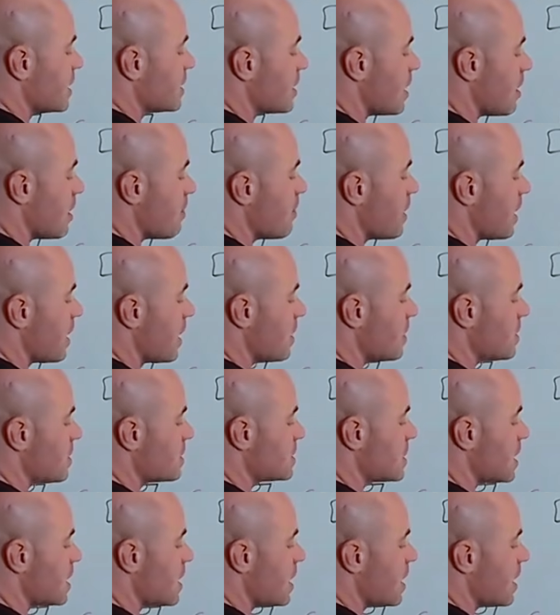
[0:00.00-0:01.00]

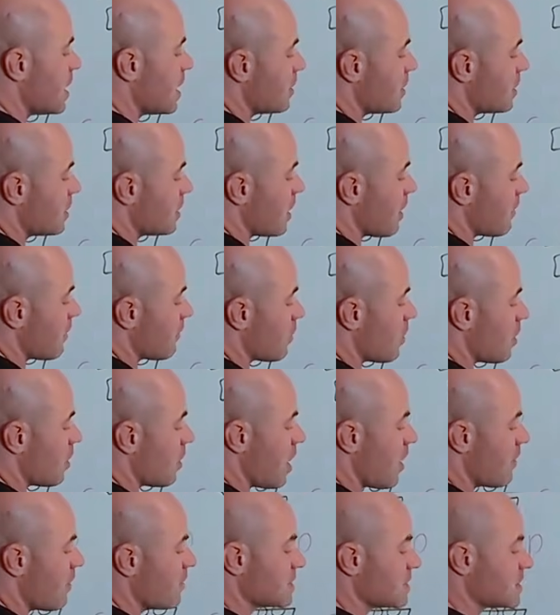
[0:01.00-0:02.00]
dumbbells, and then you have
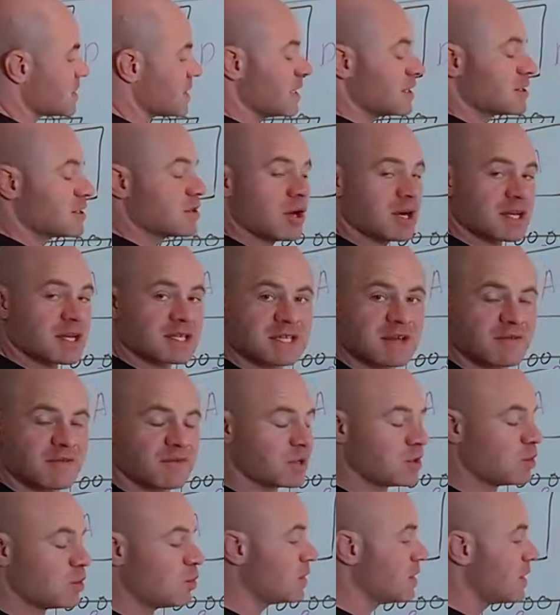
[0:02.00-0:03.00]
obviously a ton of stuff
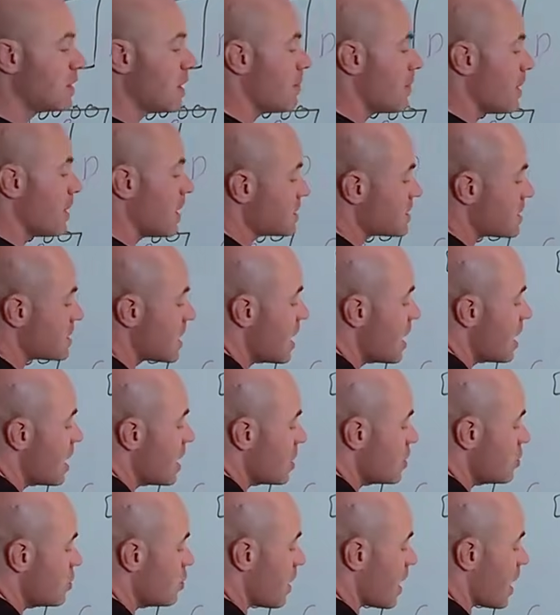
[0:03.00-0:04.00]
you can do with dumbbells.
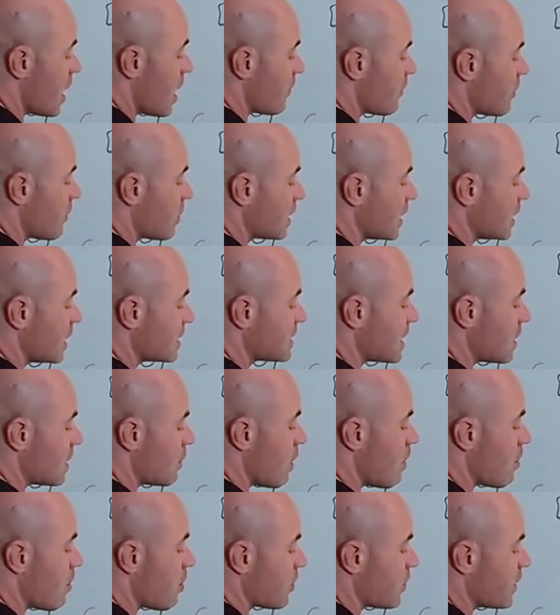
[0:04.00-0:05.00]
You have, let's say
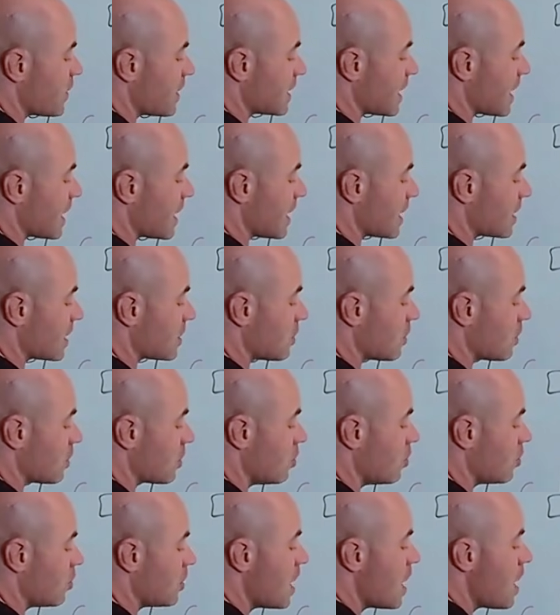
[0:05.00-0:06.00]
one more thing that I like to
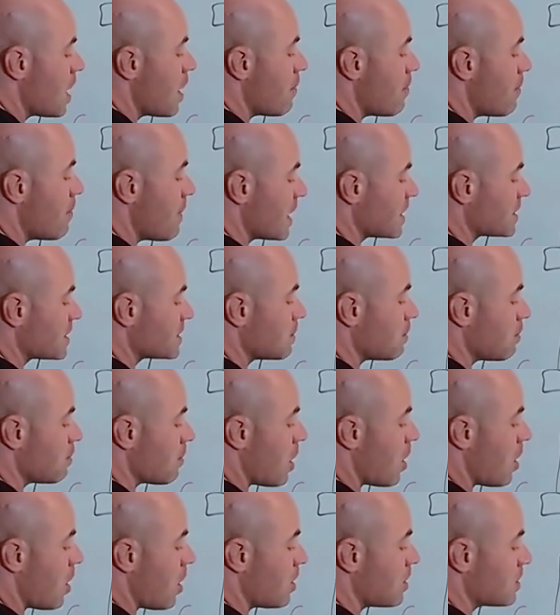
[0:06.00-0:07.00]
include, medicine
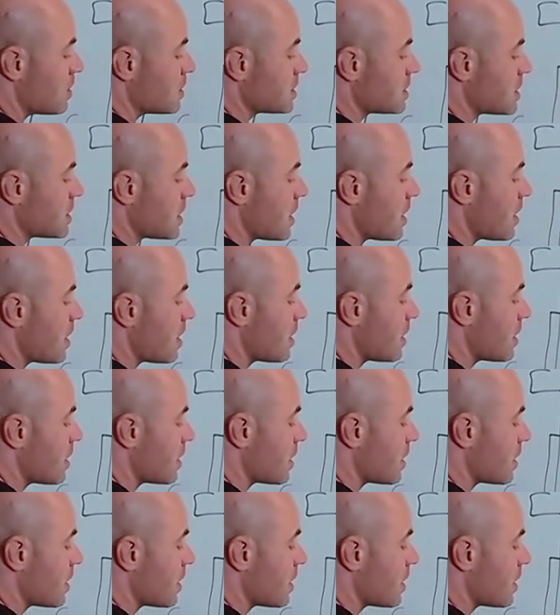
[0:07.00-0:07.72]
balls.